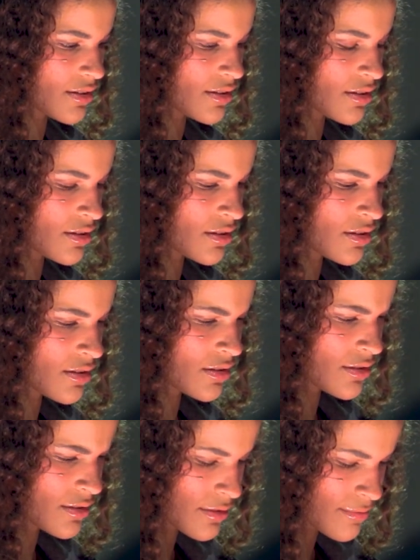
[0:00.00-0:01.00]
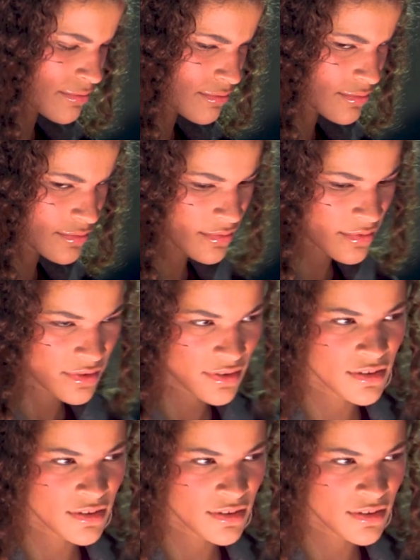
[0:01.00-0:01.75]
(silence)